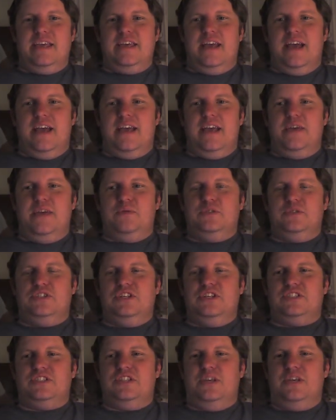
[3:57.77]

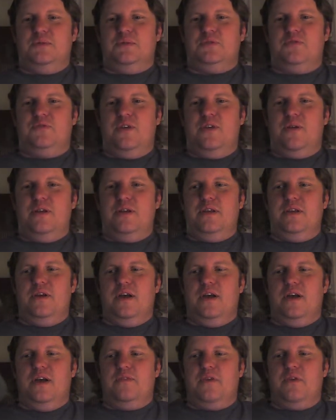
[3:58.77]
it was very
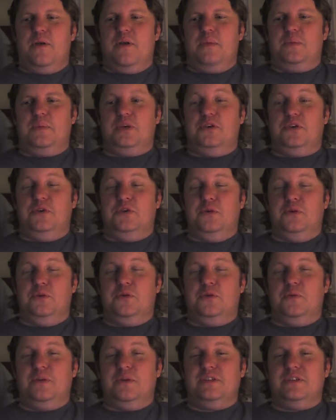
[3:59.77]
very
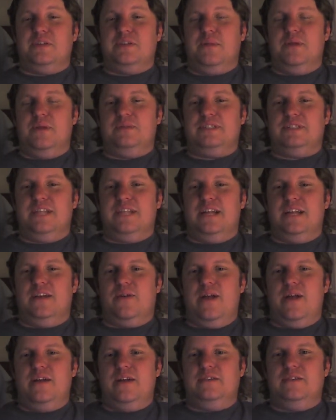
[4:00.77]
peculiar because everybody was standing
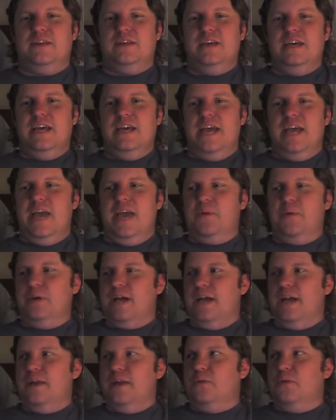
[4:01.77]
around, and we
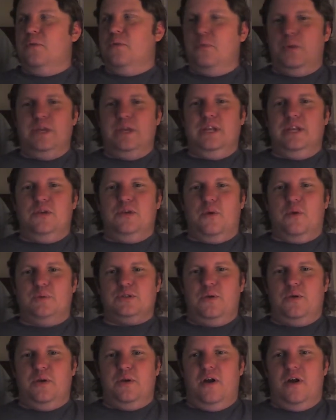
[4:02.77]
when we didn't know what was
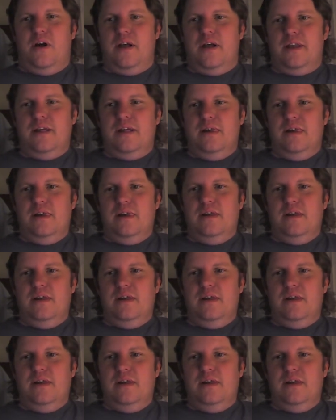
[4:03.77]
going on,